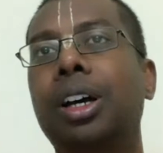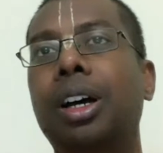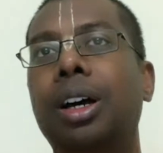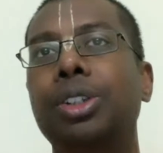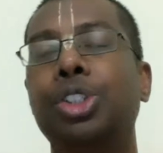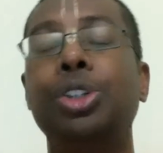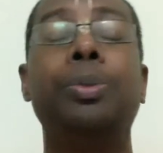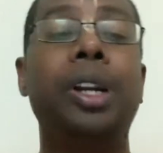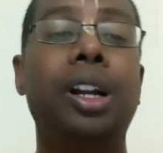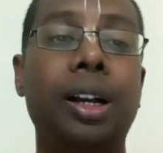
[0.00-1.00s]

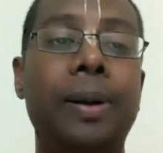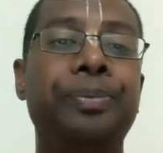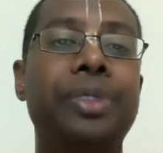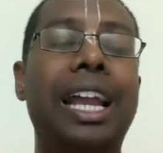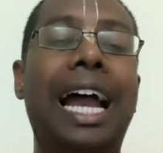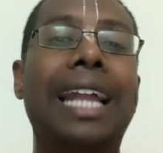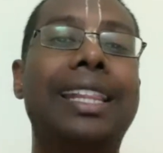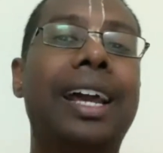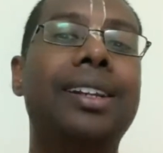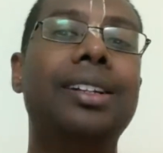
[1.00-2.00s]
Shurpanaka. And
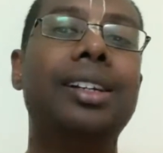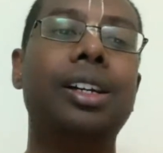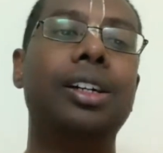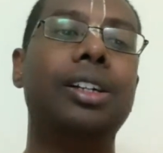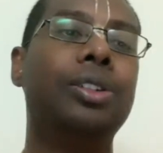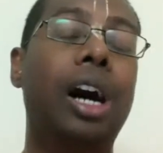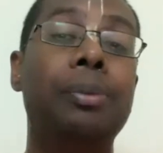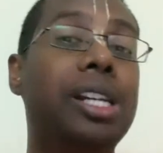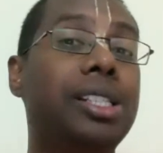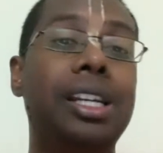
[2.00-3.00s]
then, no,
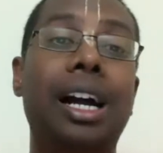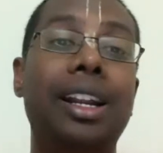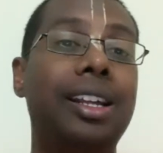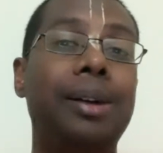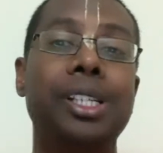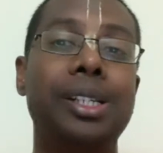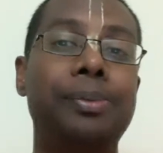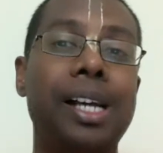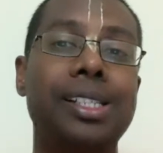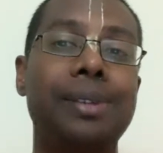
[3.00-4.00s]
amazing, another amazing
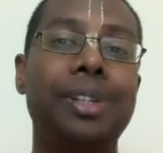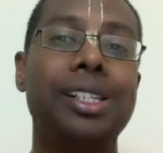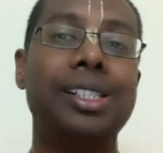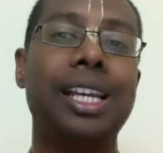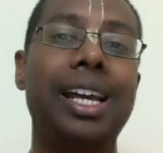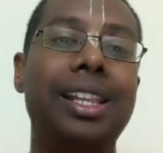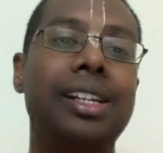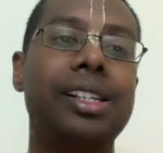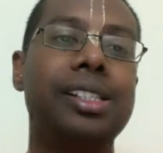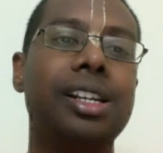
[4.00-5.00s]
pastime that is there,
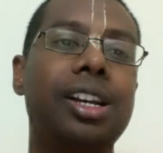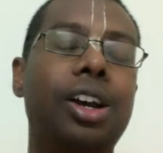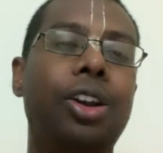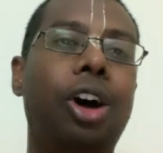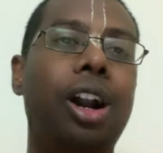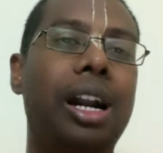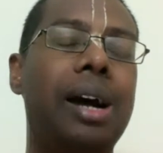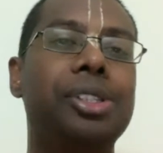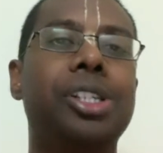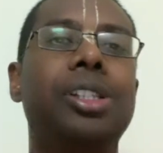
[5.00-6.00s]
that is Lord
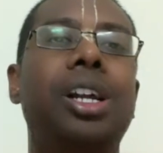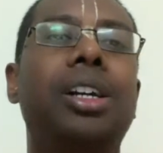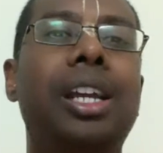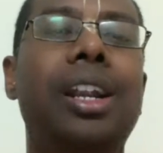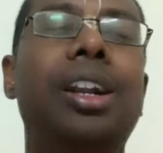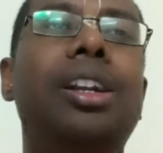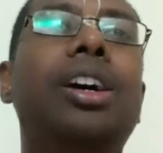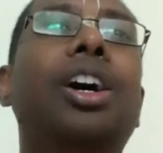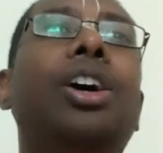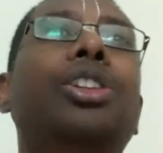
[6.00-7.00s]
Ramachandra
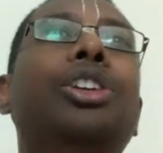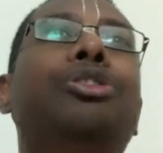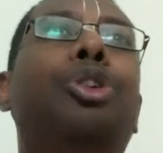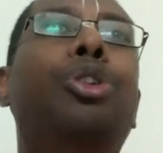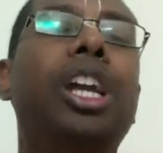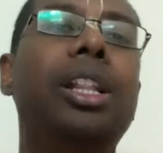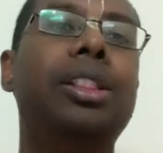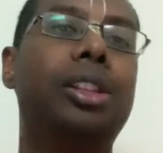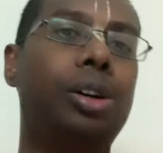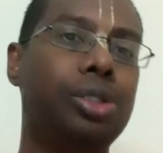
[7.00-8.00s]
killed the
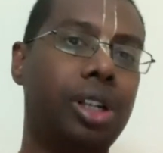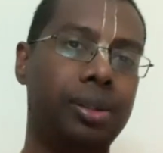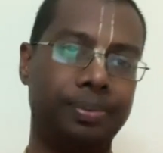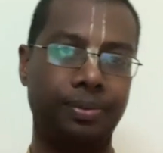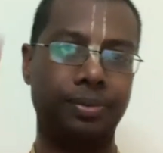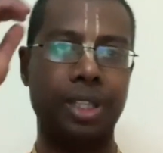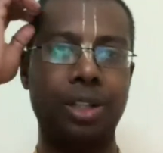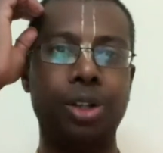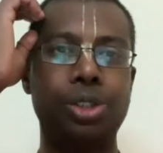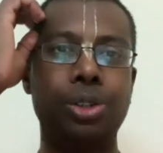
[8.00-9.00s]
14,000
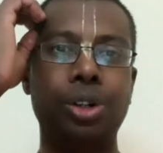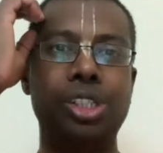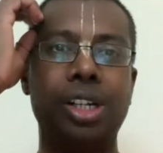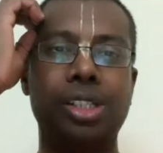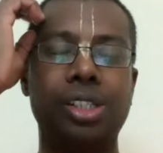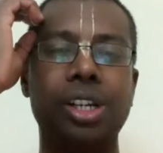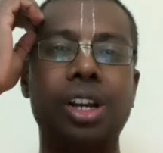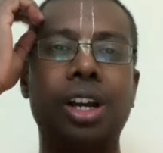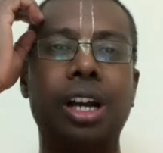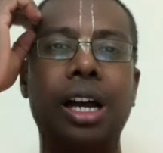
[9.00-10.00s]
no soldiers,
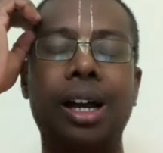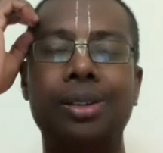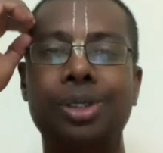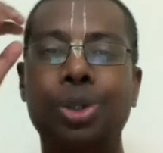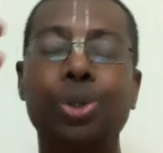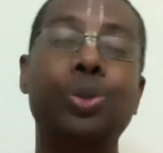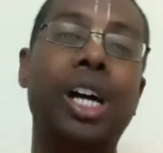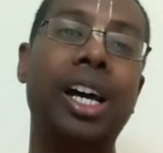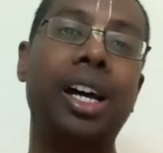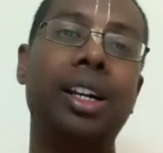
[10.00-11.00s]
no, who
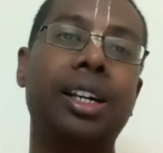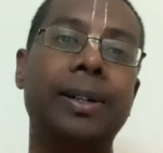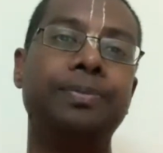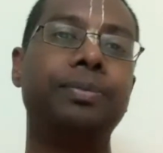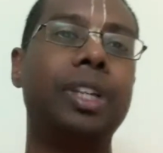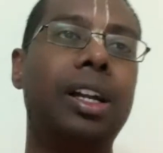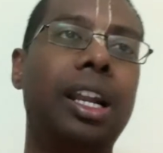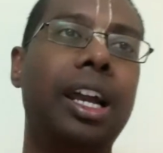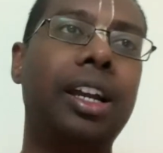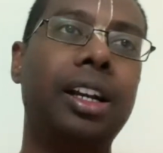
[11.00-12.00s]
were
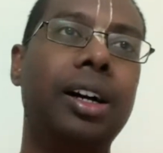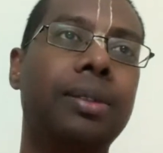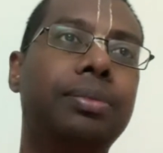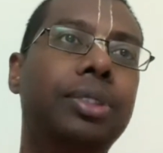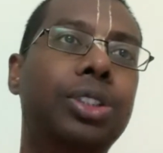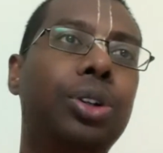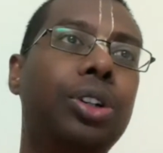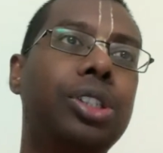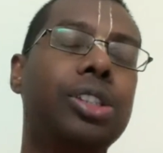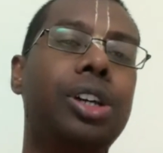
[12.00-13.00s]
the
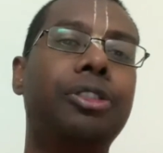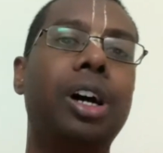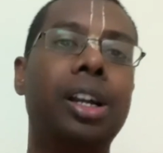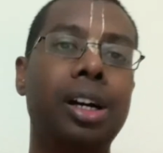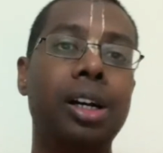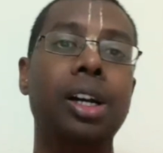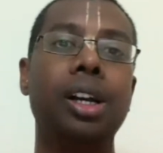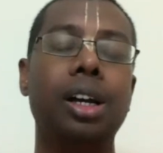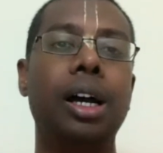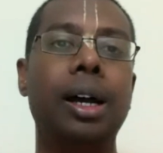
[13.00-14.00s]
soldiers of Kara,
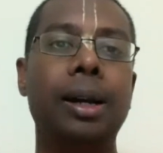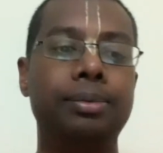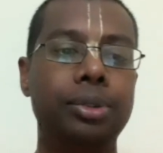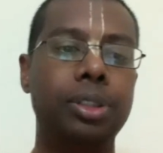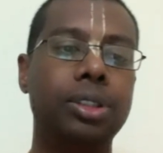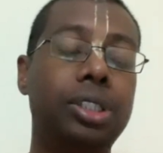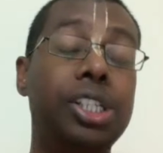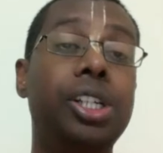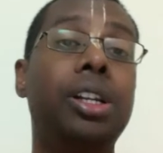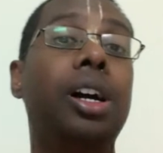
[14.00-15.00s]

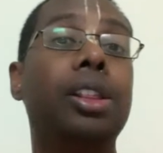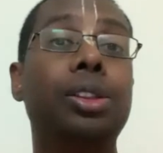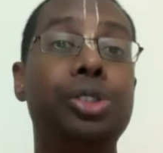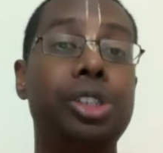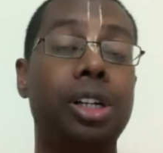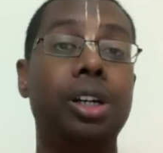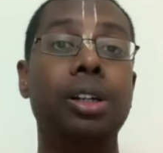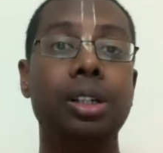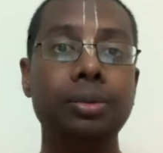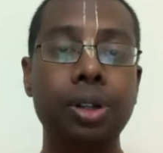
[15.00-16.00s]
Trishira, and Dushana.
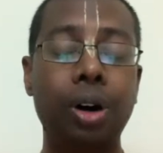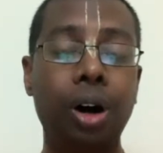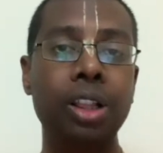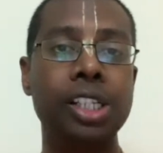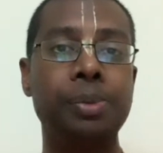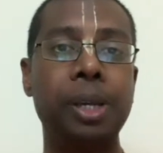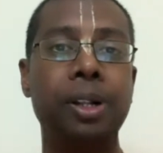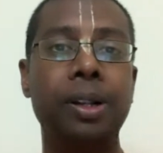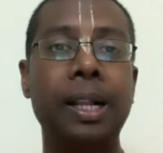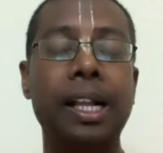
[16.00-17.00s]
No, all these
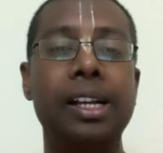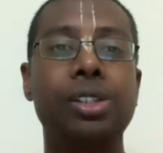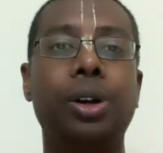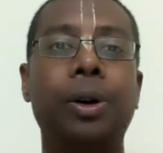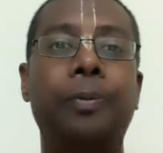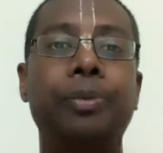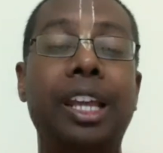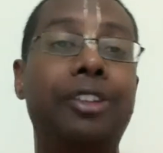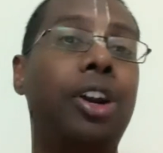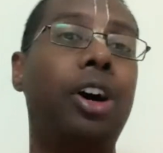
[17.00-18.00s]
people. So
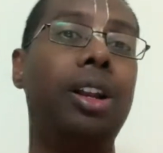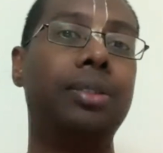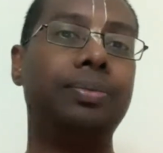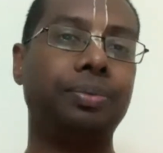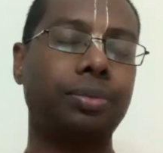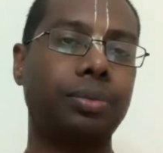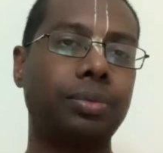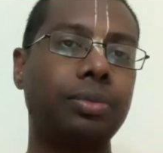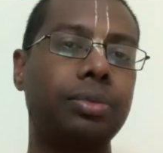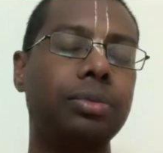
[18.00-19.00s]
they were all
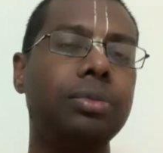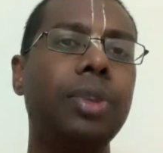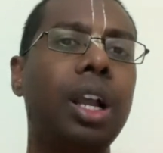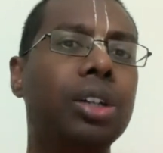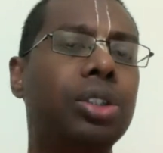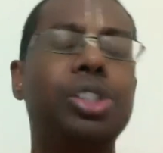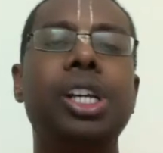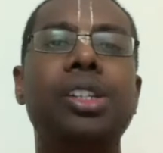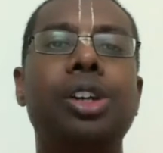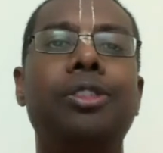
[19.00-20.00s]

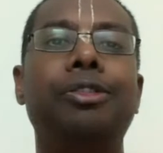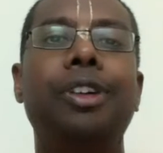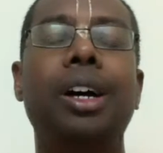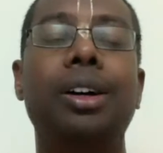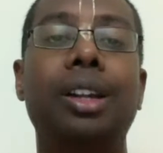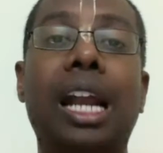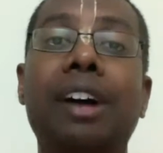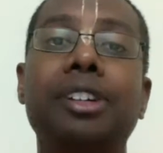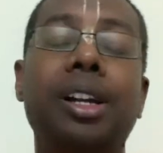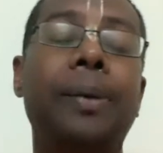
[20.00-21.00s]
associates of
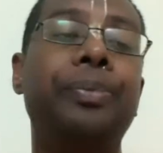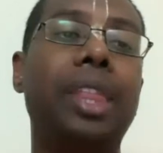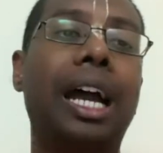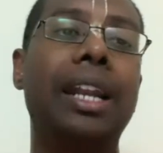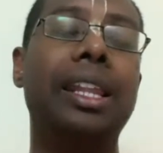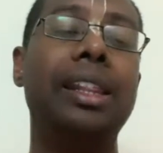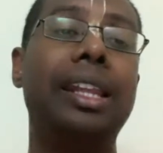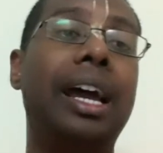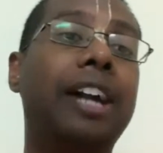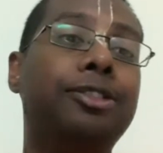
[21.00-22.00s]
Ravana, and then
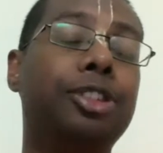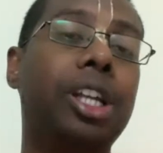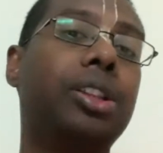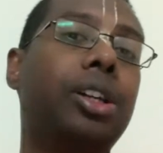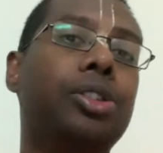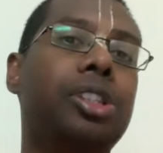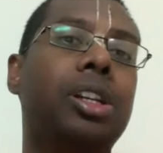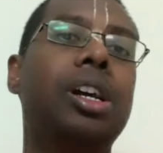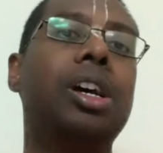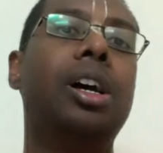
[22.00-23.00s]
they had 14,000